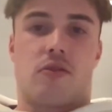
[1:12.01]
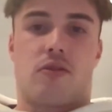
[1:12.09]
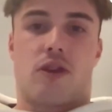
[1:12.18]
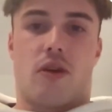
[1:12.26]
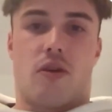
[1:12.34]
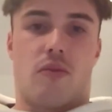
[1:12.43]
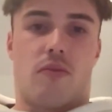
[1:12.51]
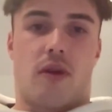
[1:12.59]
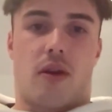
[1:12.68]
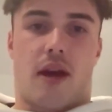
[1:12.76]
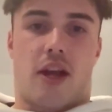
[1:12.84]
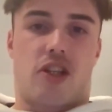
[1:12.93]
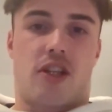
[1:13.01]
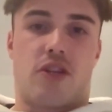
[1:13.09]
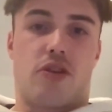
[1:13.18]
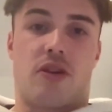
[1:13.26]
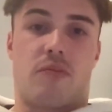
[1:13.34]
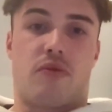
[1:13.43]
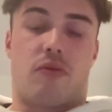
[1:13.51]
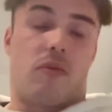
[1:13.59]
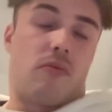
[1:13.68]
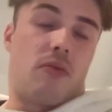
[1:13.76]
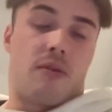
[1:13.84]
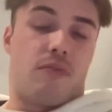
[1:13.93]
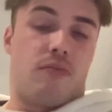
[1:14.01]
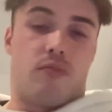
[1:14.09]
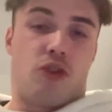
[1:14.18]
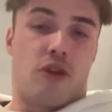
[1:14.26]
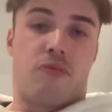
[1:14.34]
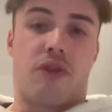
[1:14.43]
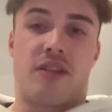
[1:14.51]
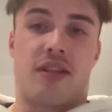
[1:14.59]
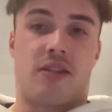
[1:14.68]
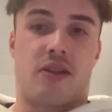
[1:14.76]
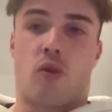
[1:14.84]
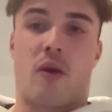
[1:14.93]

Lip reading: So actually during preseason